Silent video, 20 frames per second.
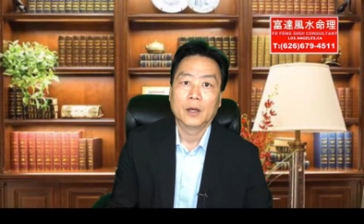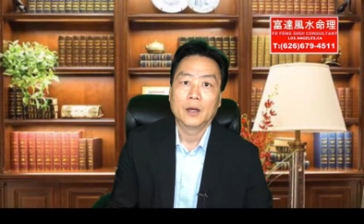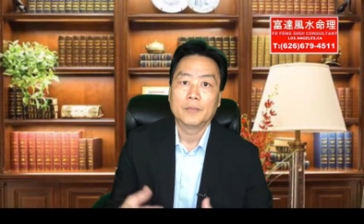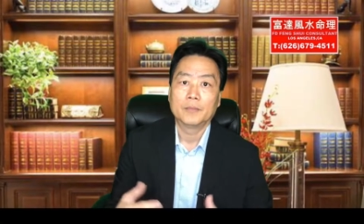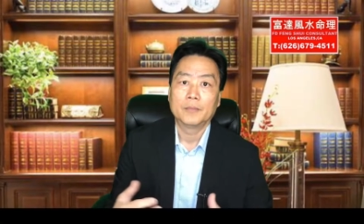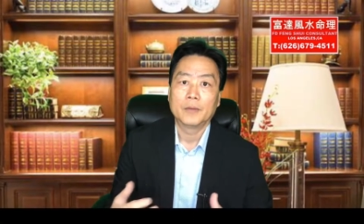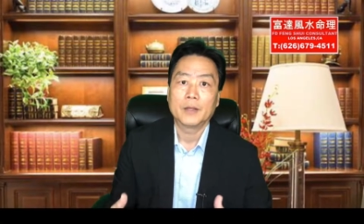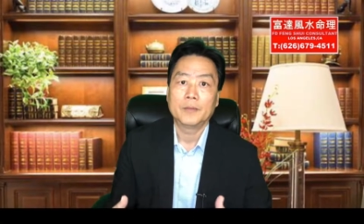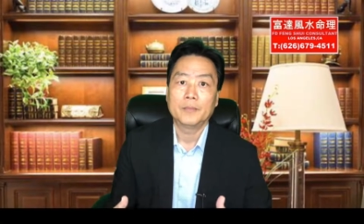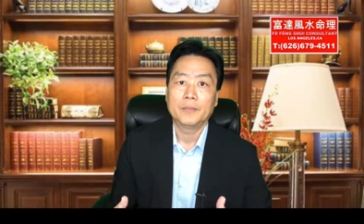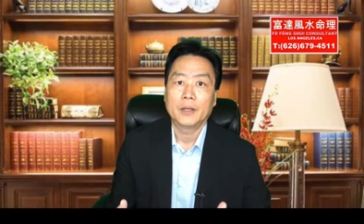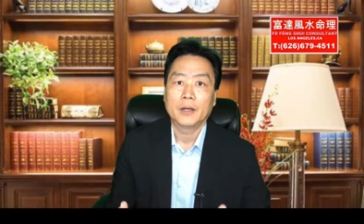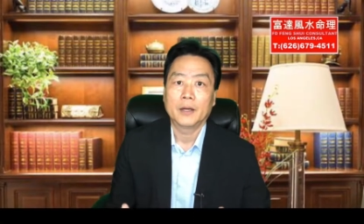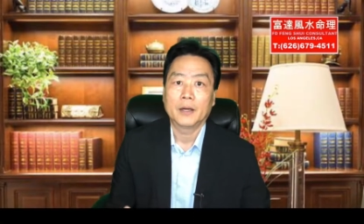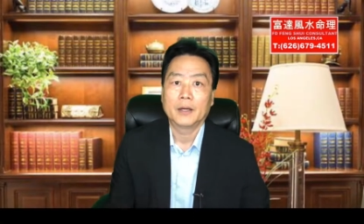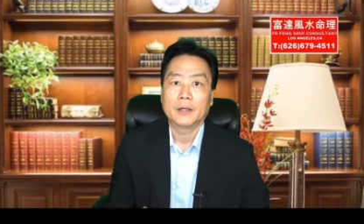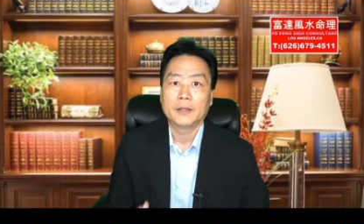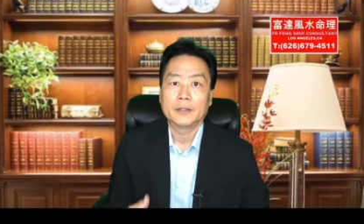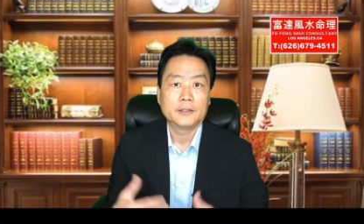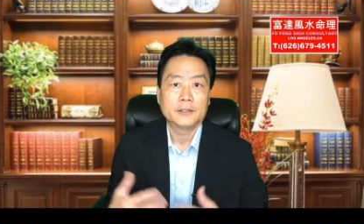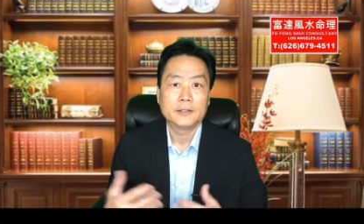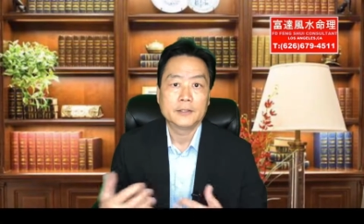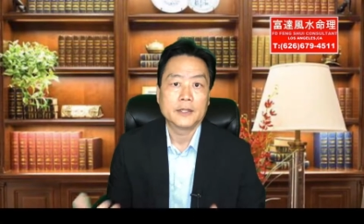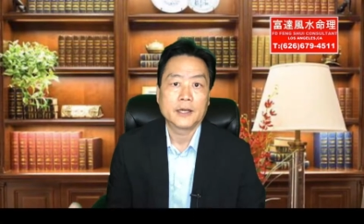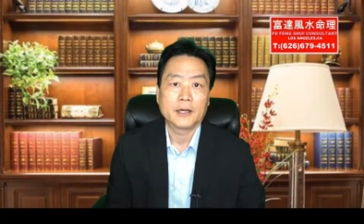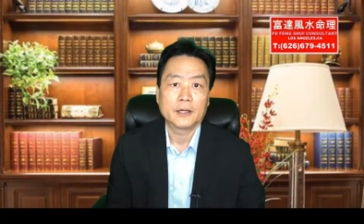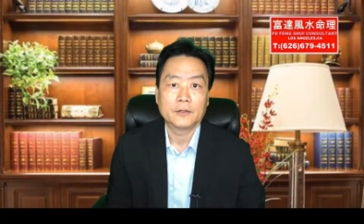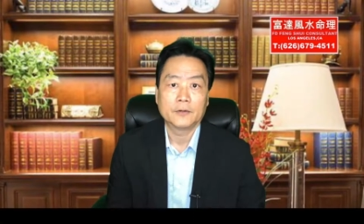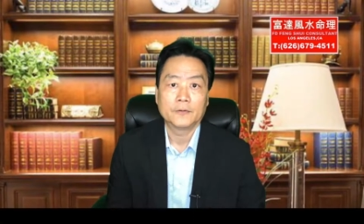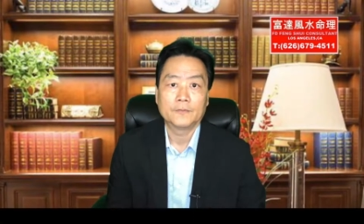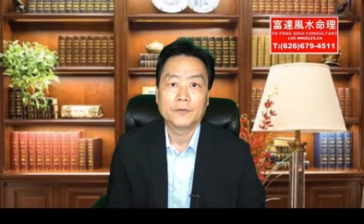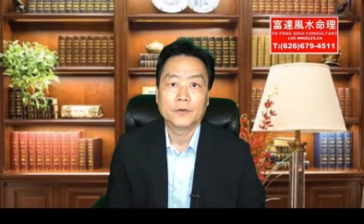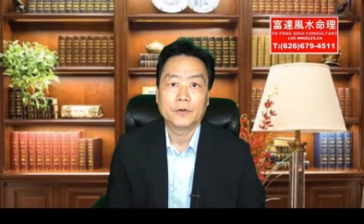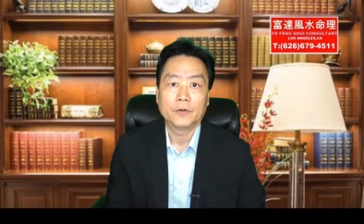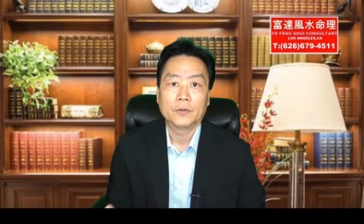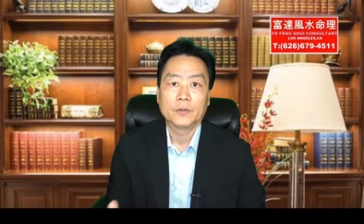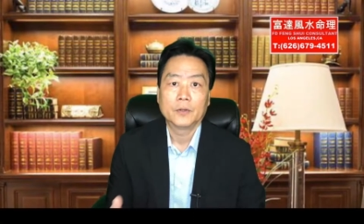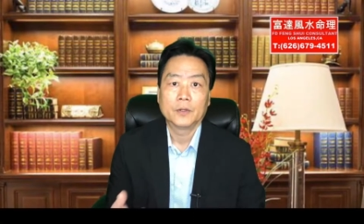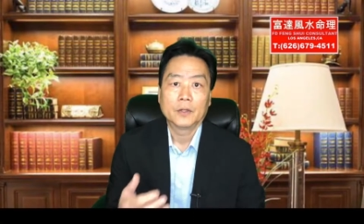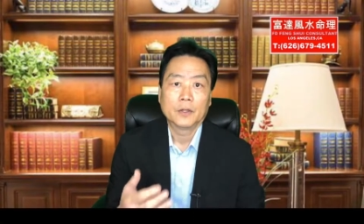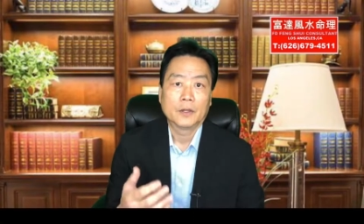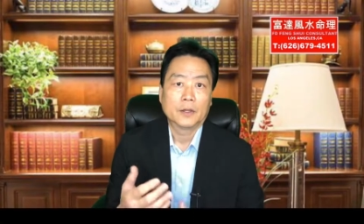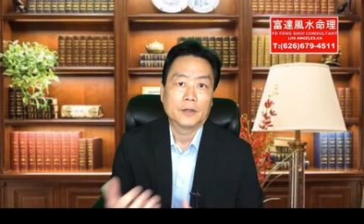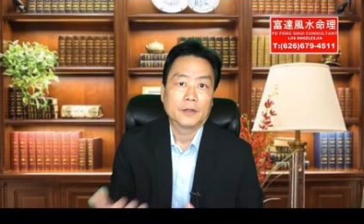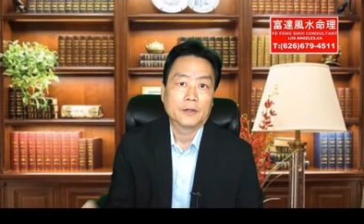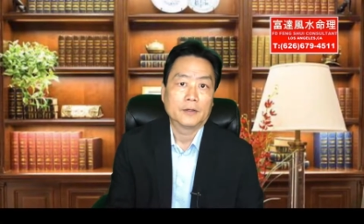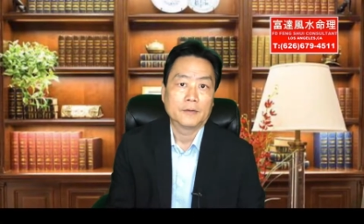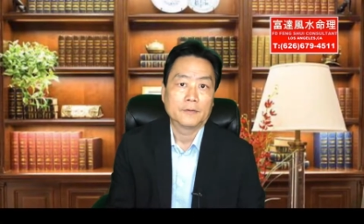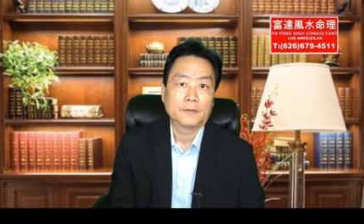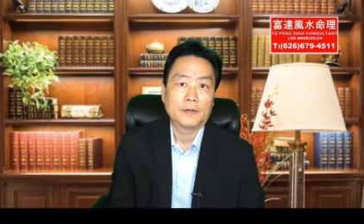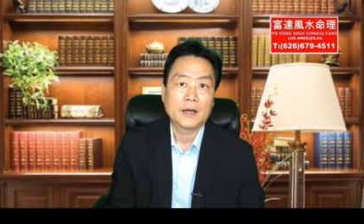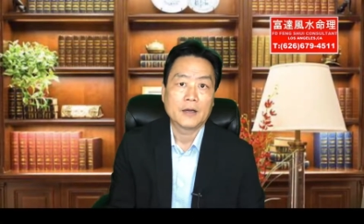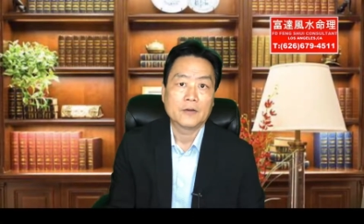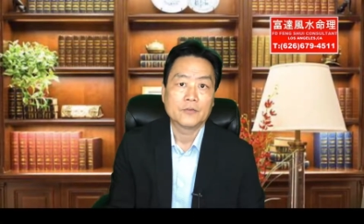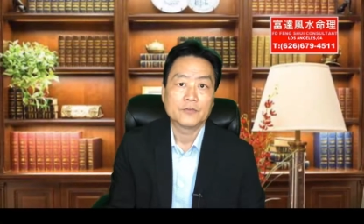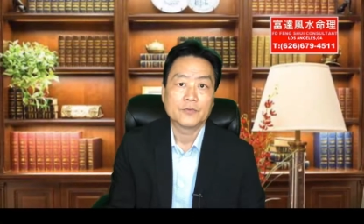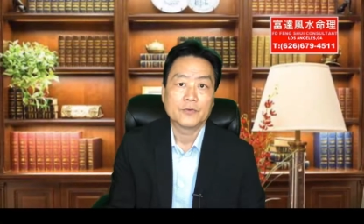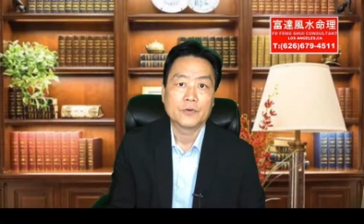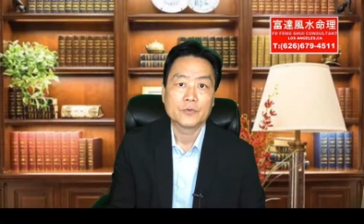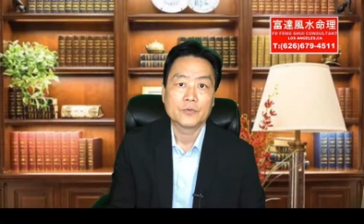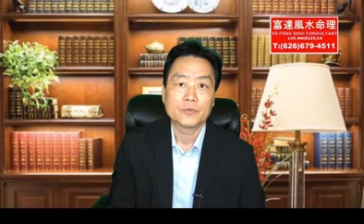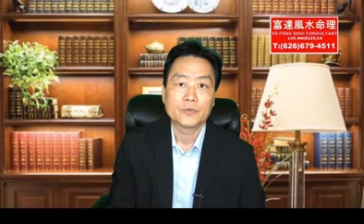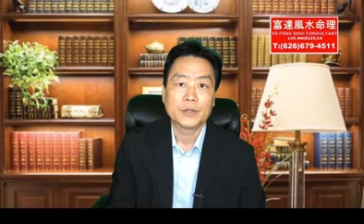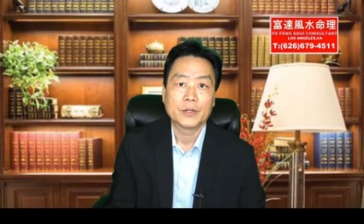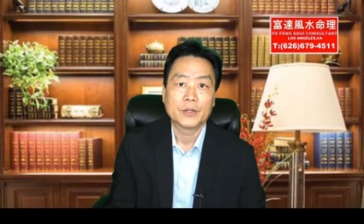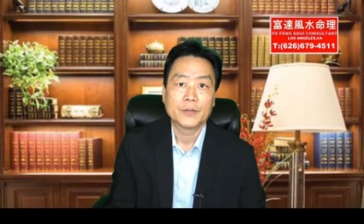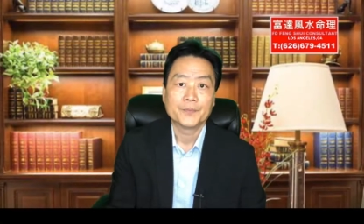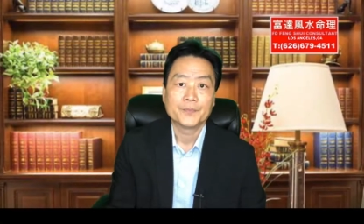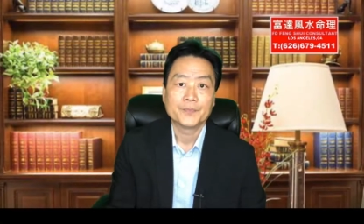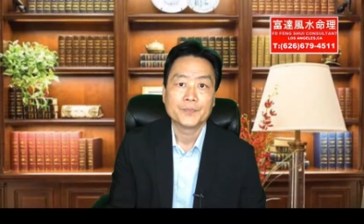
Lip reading: Maybe it's not good for house Feng Shui.